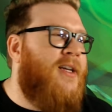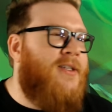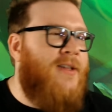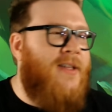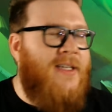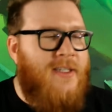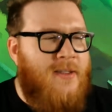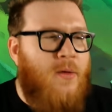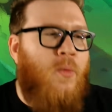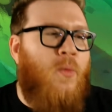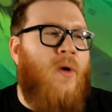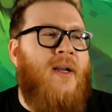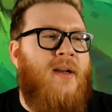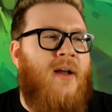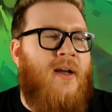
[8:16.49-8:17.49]
So this is the
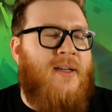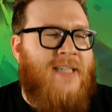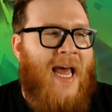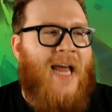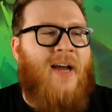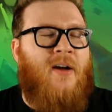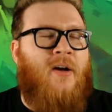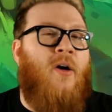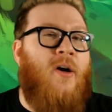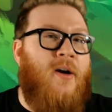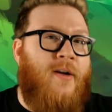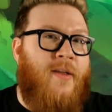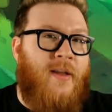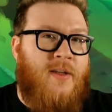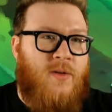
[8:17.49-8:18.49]
one attack
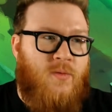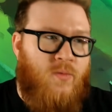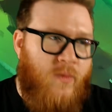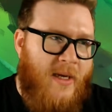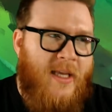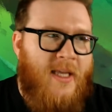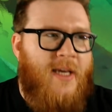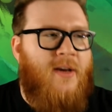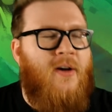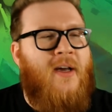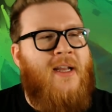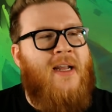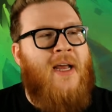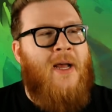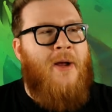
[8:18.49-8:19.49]
card that's really
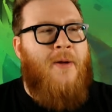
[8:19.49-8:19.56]
good.